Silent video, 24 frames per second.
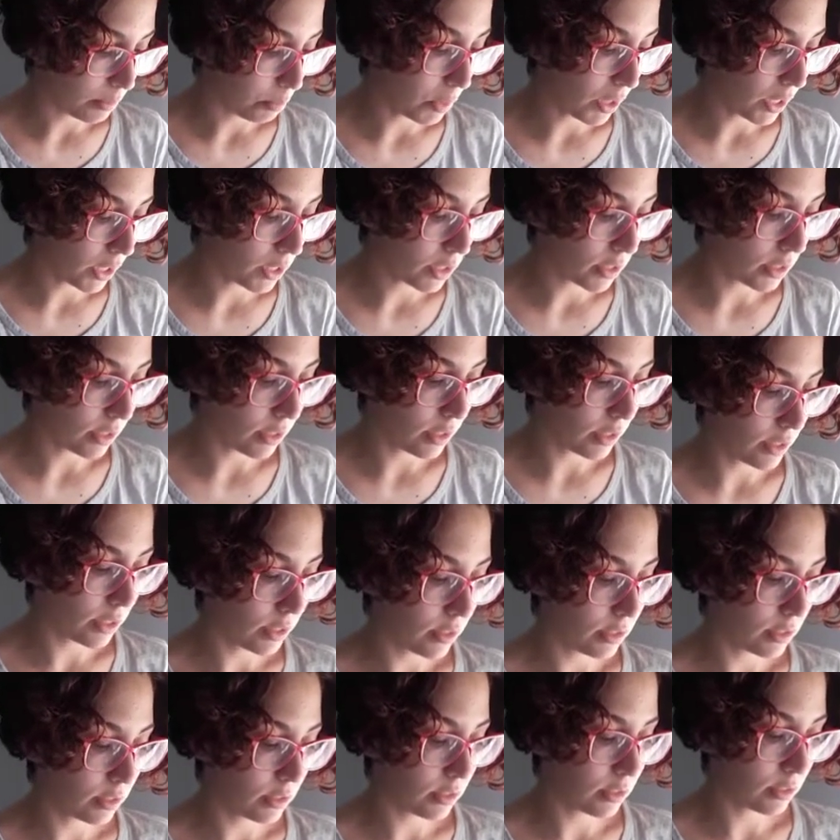picture
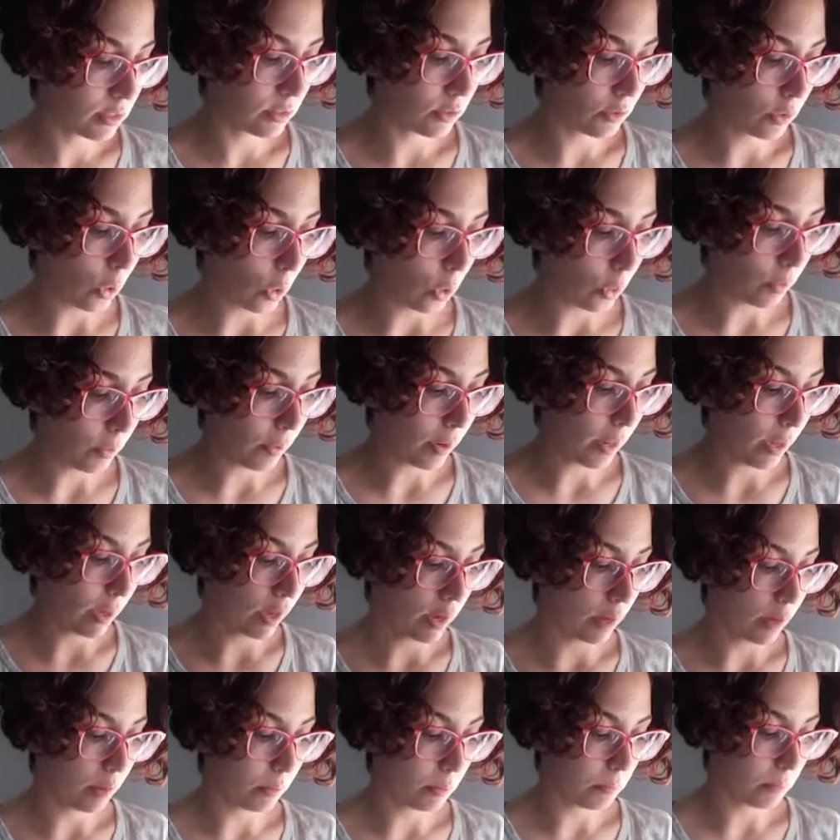is on
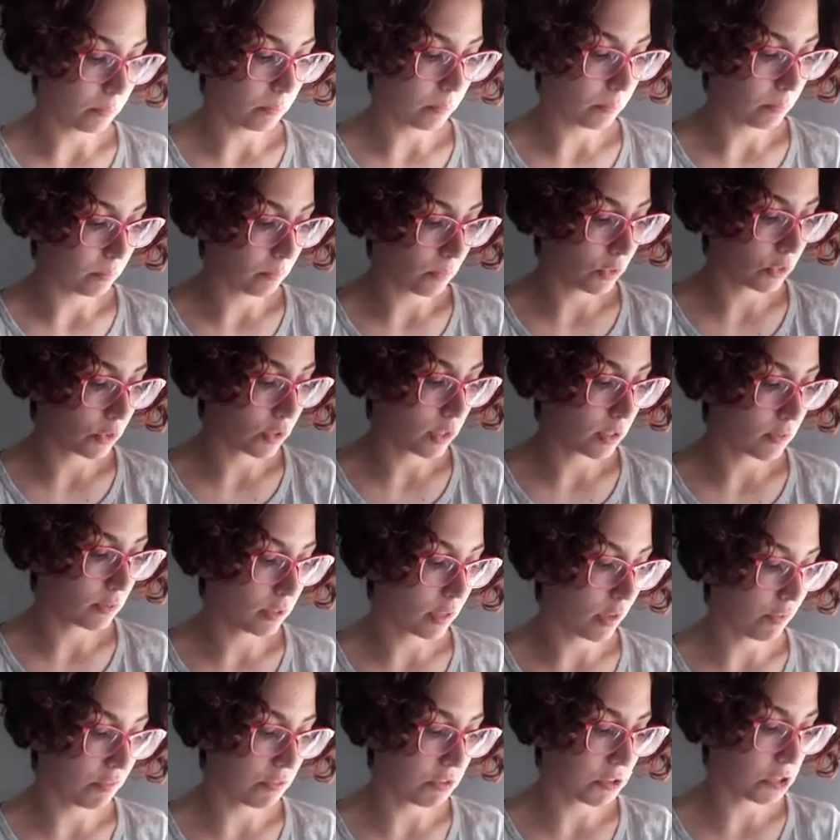what seems
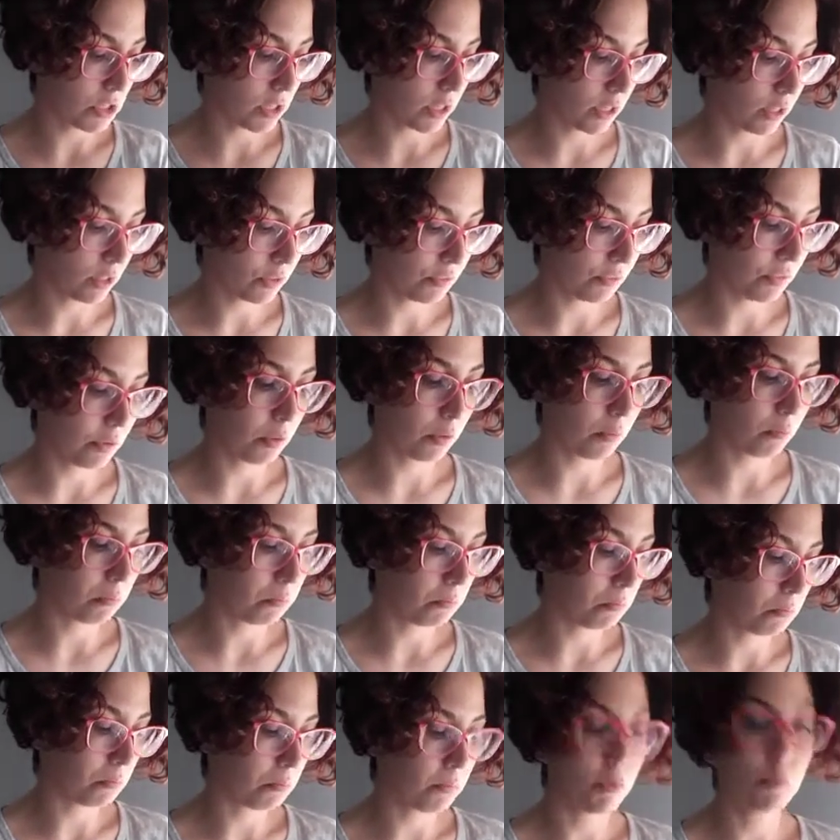a facade of a
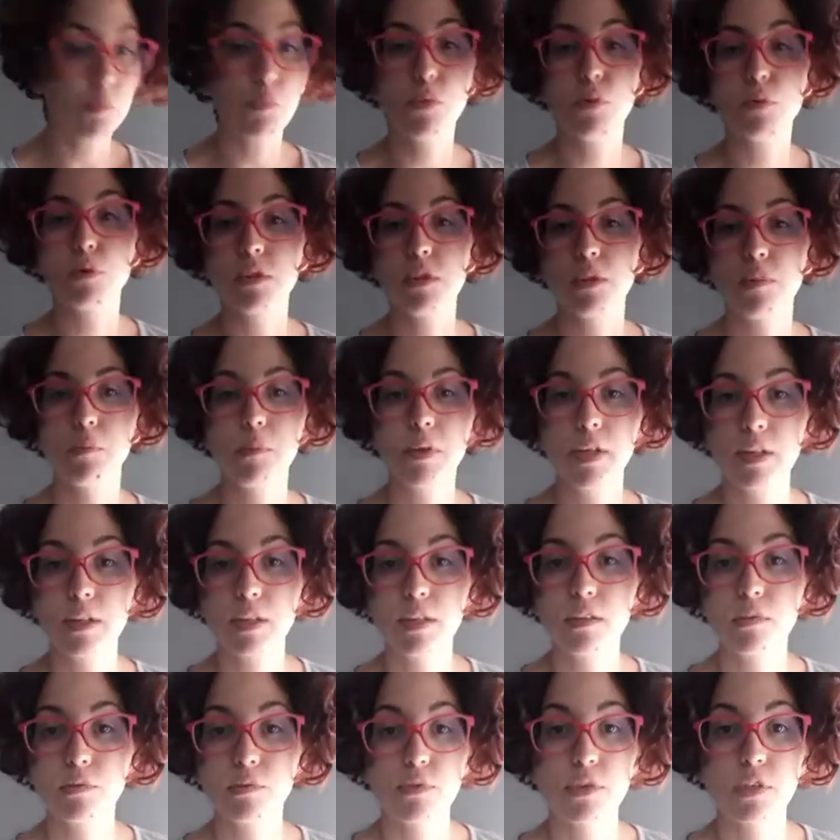important
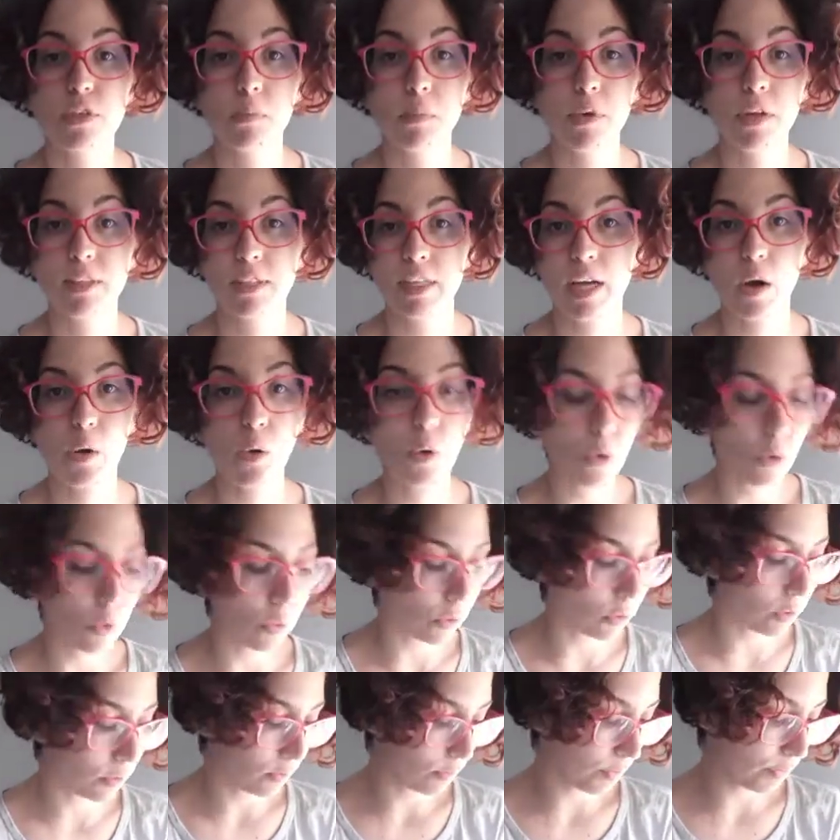building, for example, a town
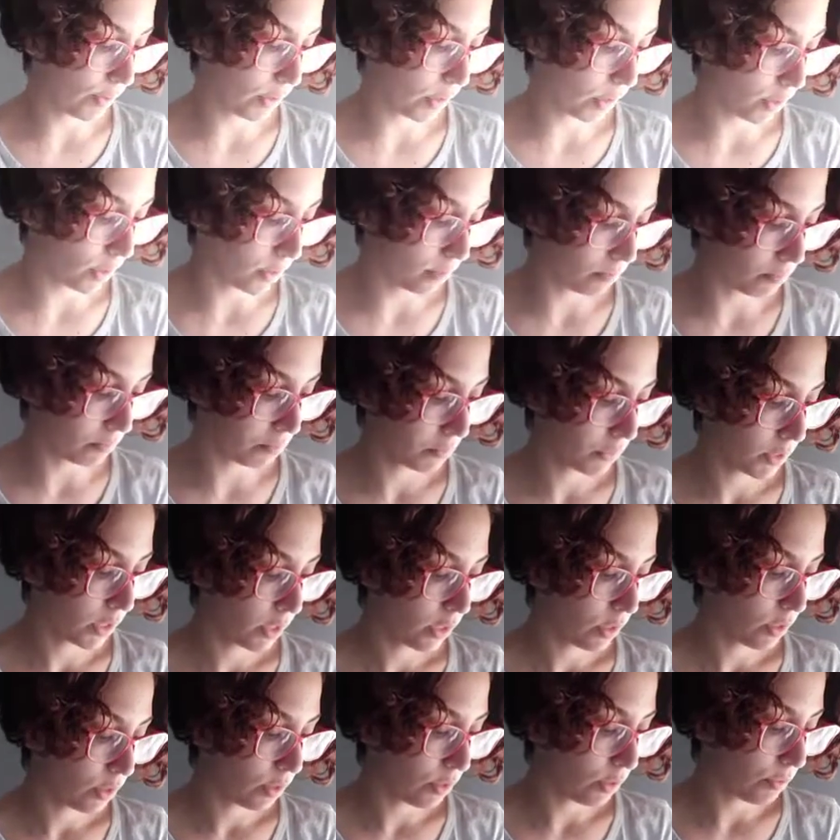hall
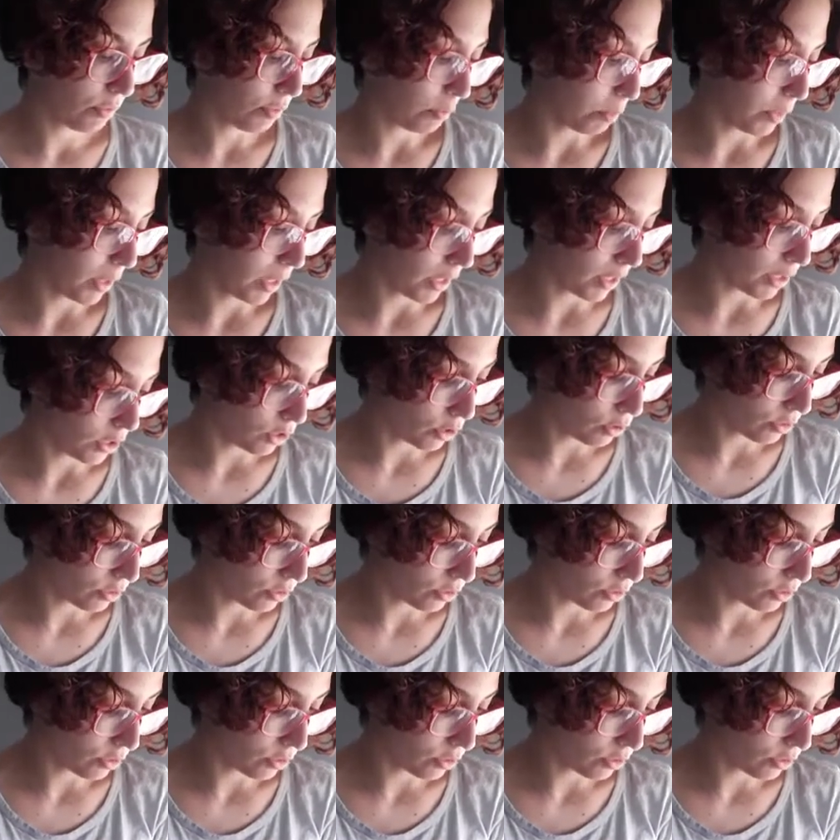of a village,